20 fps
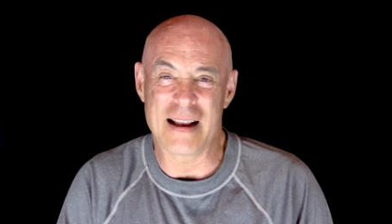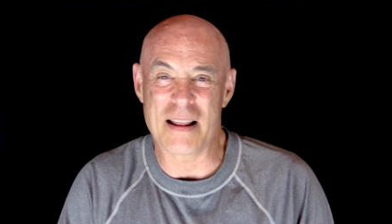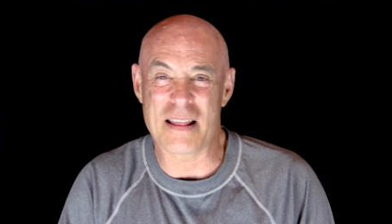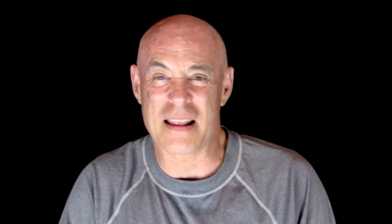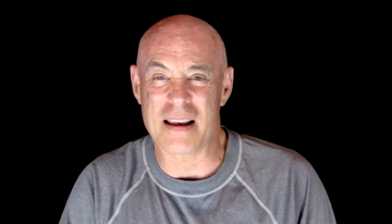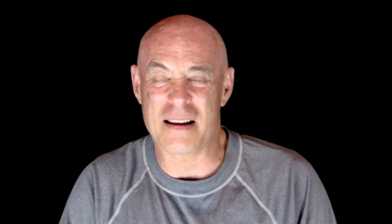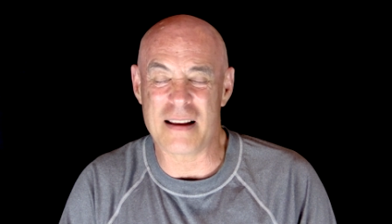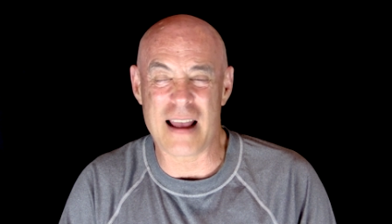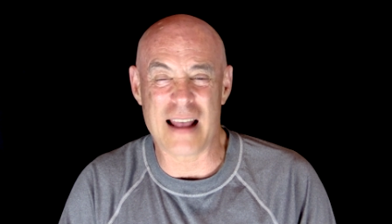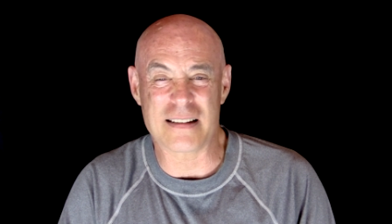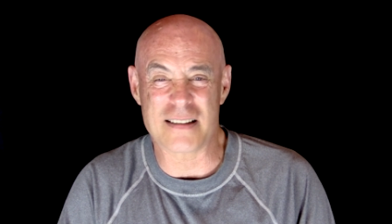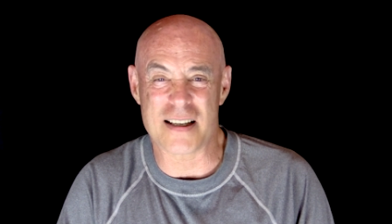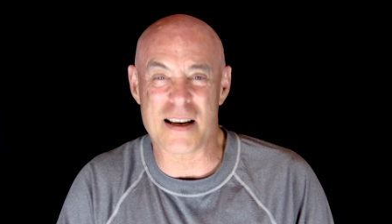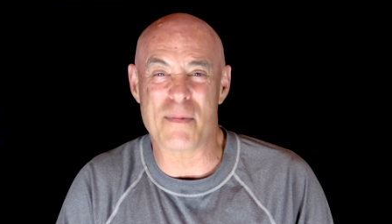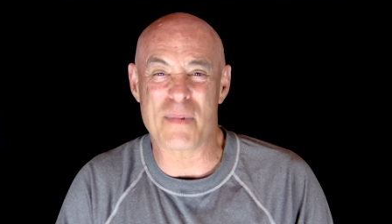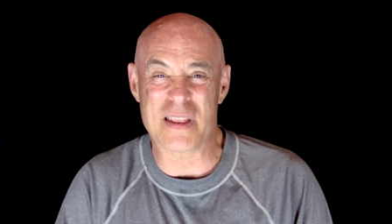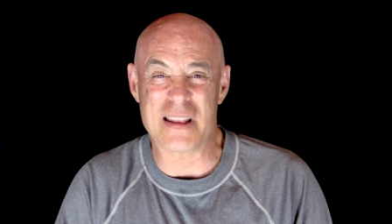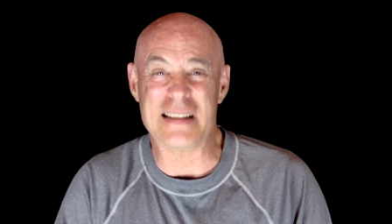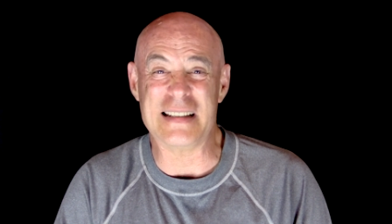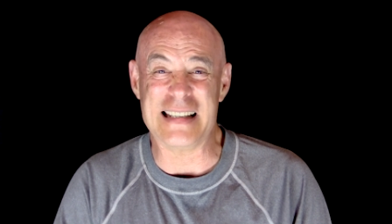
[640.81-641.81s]
the, at
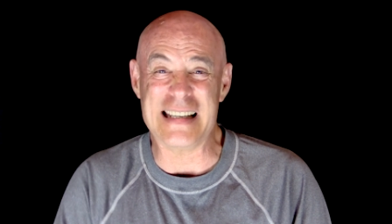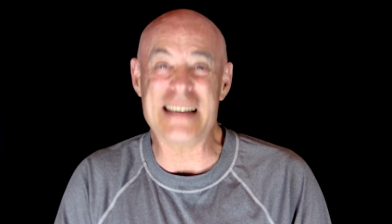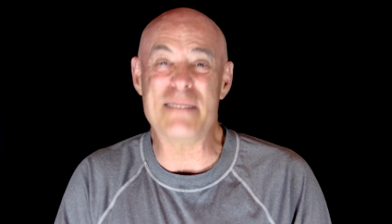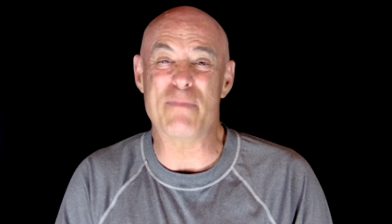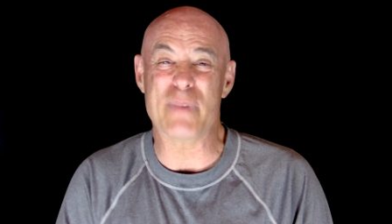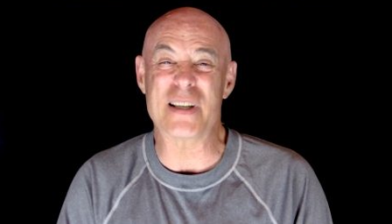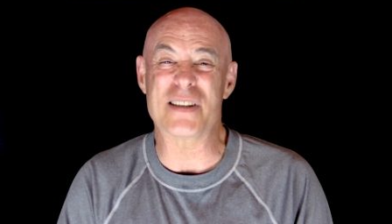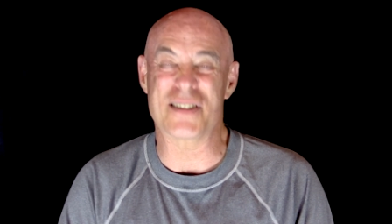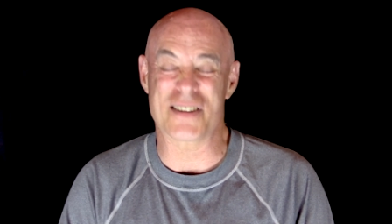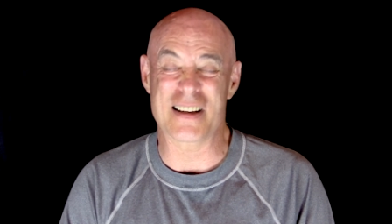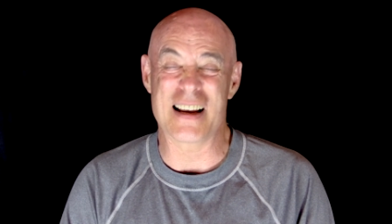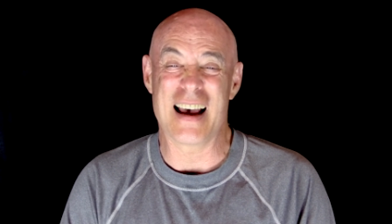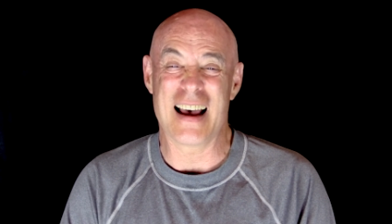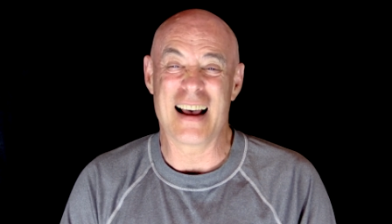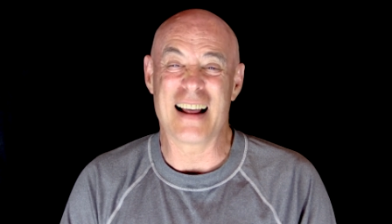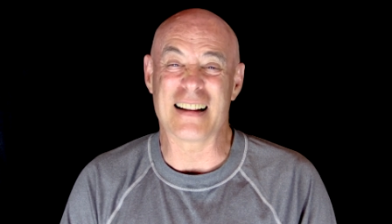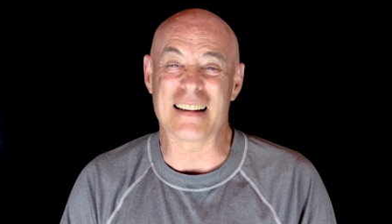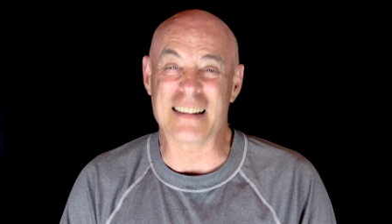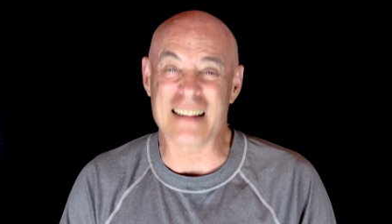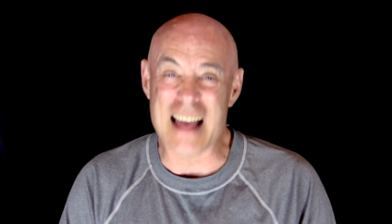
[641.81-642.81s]
some of the deepest
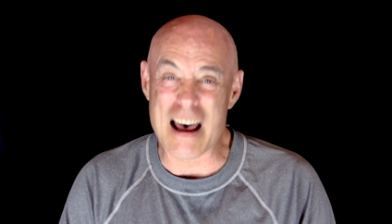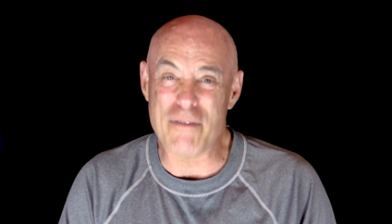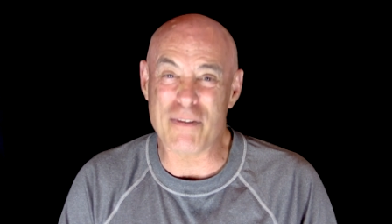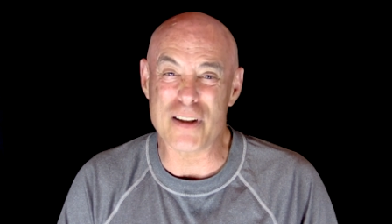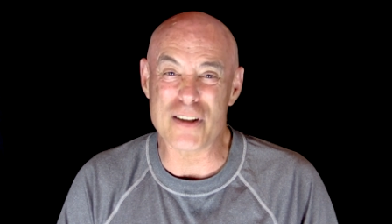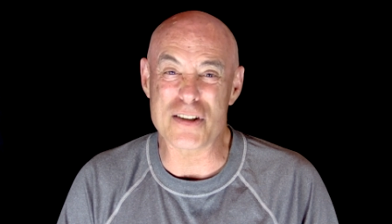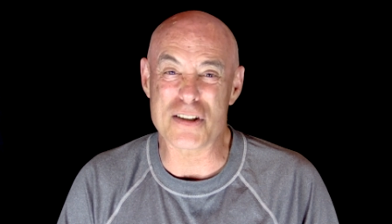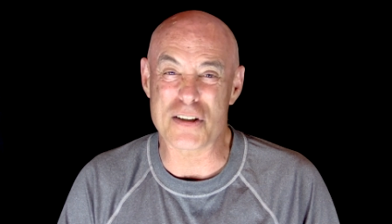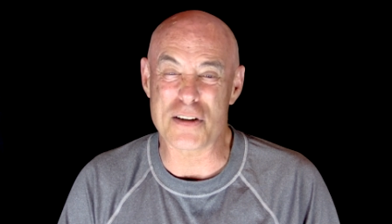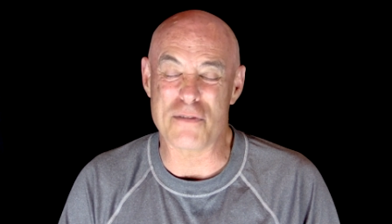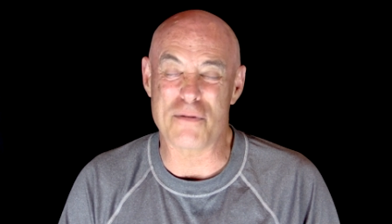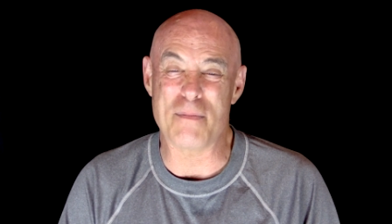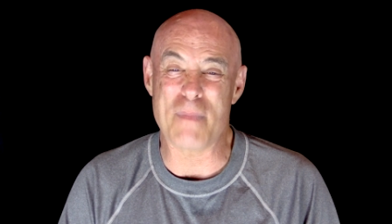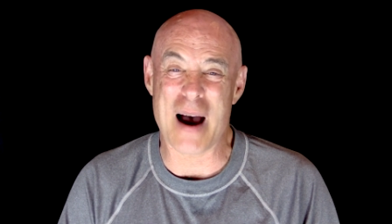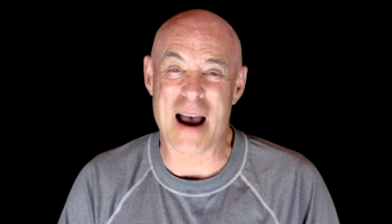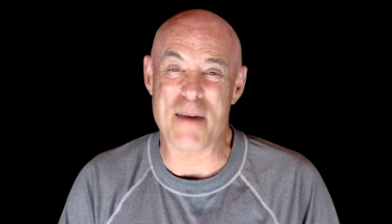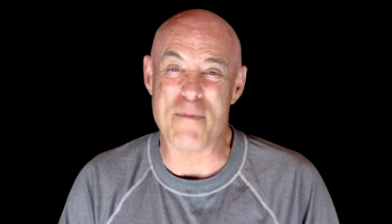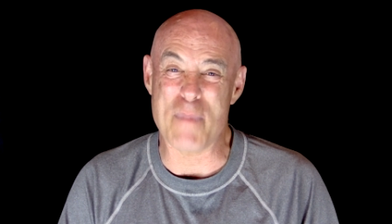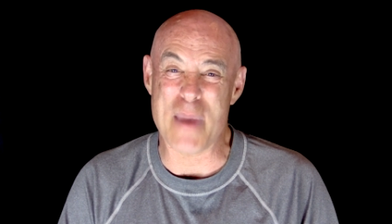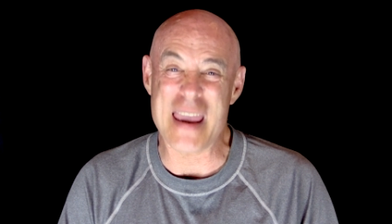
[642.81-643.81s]
levels of
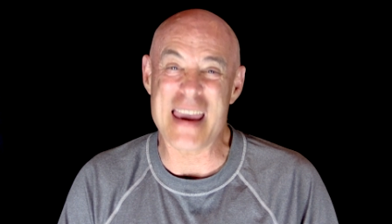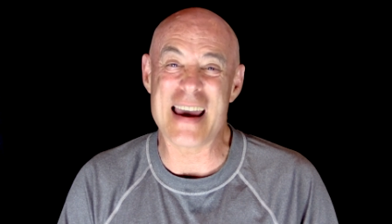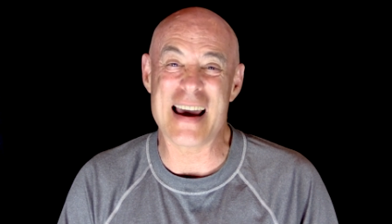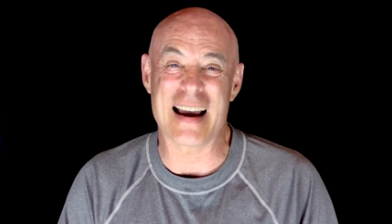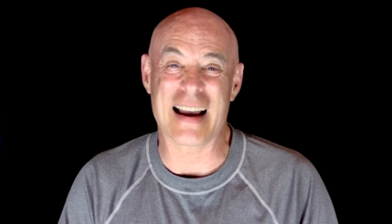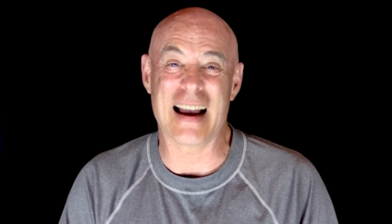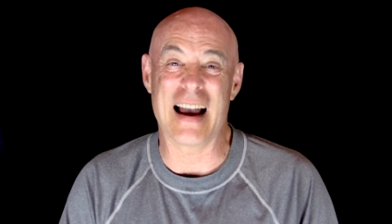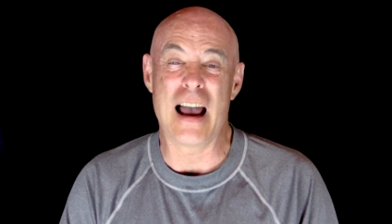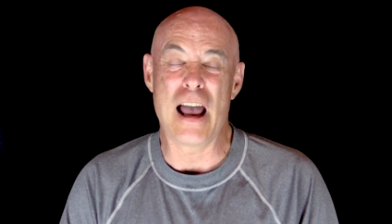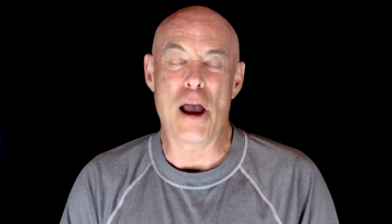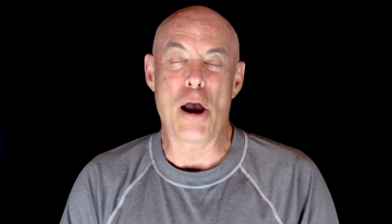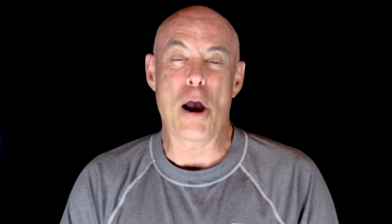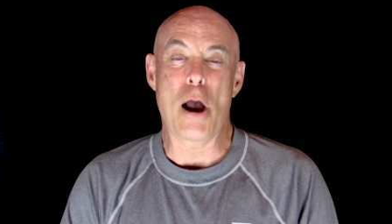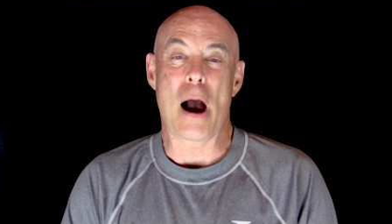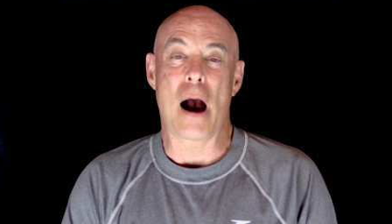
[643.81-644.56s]
my being.